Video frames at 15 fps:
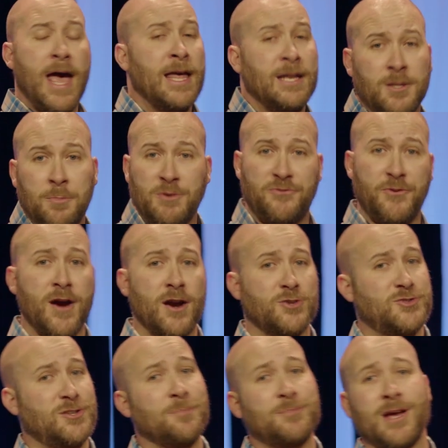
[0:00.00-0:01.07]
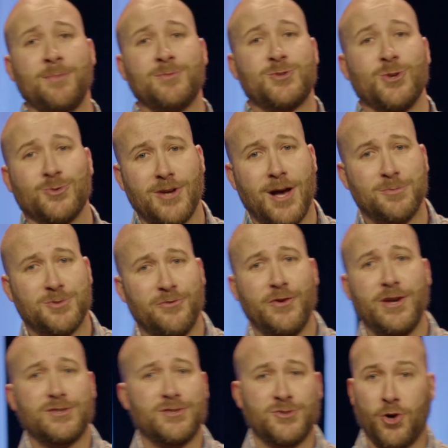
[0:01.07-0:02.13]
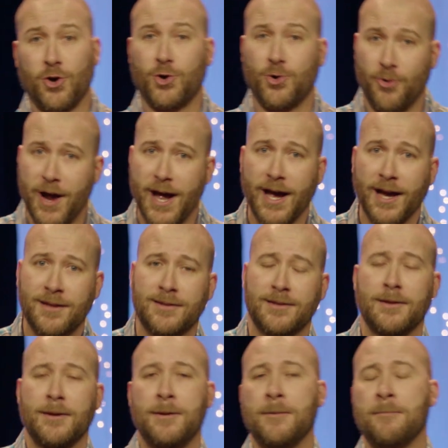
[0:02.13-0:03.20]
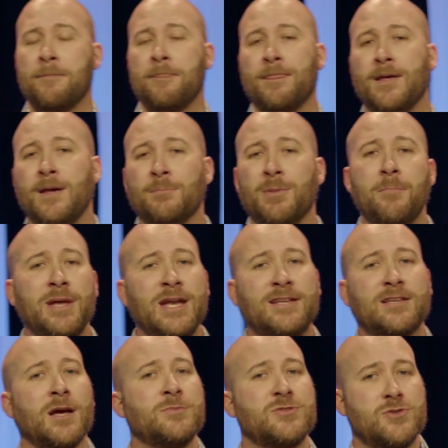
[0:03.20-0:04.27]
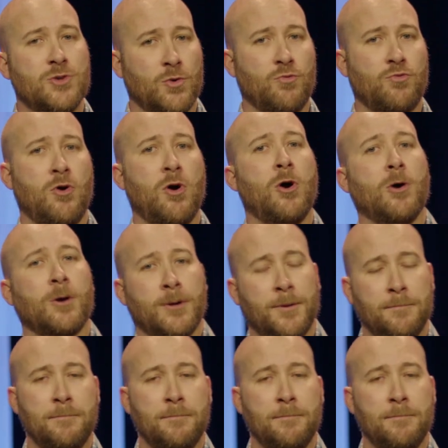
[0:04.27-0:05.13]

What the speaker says: And to be fair, sometimes those observations are correct, but many times they're wrong.